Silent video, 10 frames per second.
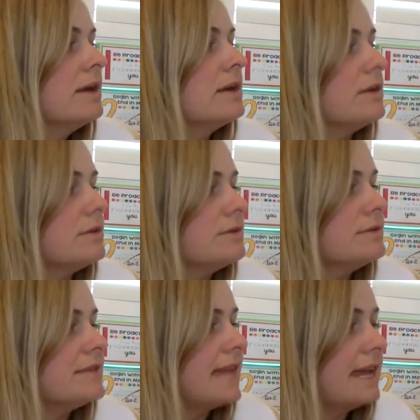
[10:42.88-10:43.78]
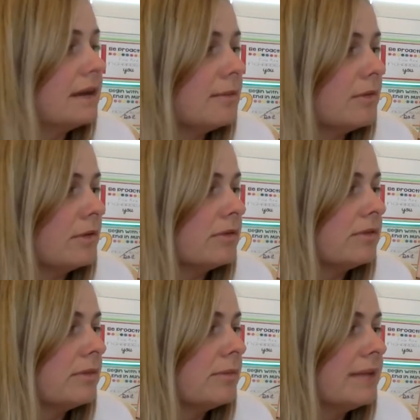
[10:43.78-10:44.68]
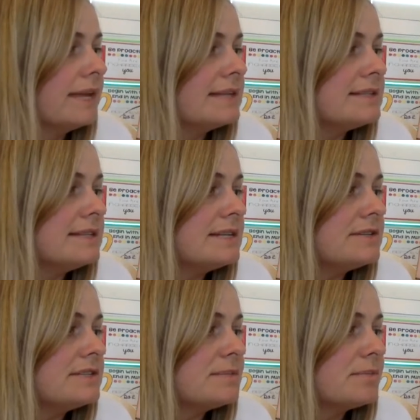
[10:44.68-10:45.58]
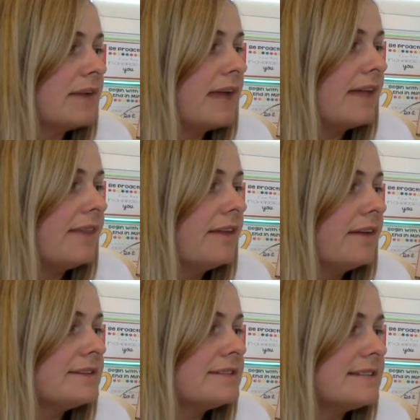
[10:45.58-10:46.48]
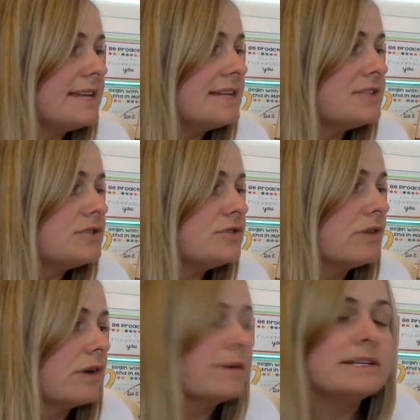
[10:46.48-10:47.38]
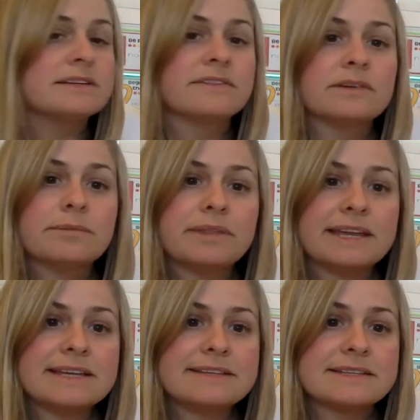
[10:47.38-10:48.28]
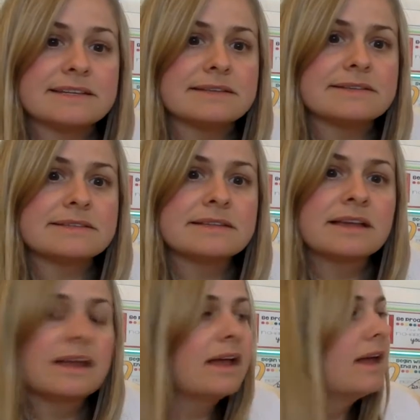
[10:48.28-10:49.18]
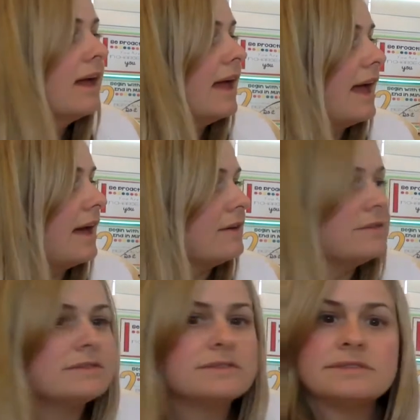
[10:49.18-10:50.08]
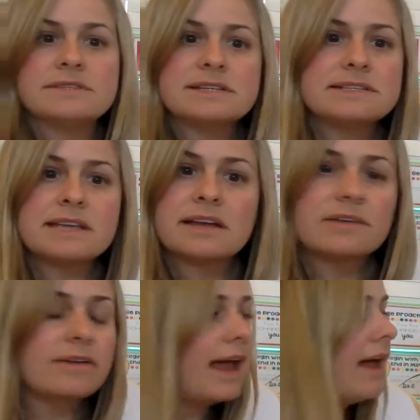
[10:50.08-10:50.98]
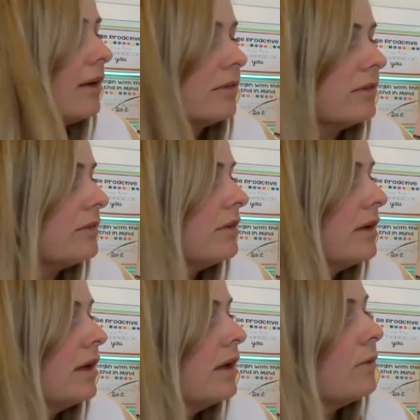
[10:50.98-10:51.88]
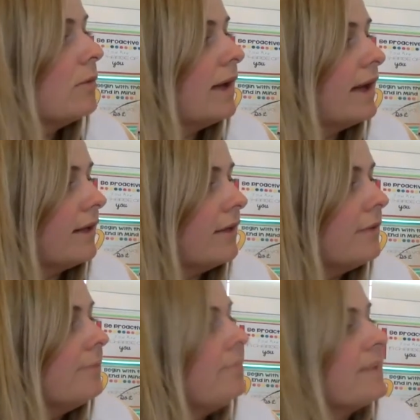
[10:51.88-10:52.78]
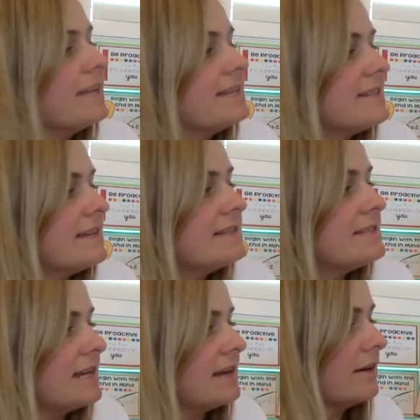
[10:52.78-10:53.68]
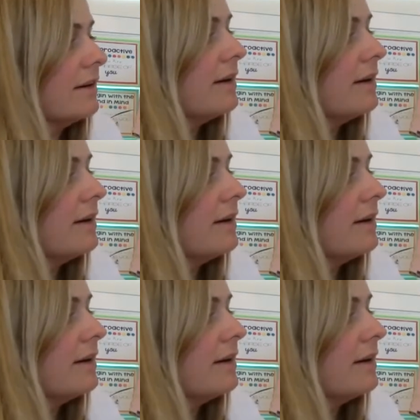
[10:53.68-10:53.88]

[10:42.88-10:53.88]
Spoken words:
use animals. Plants need to spread their seeds to grow in different places. How do those seeds get around? Well, it says here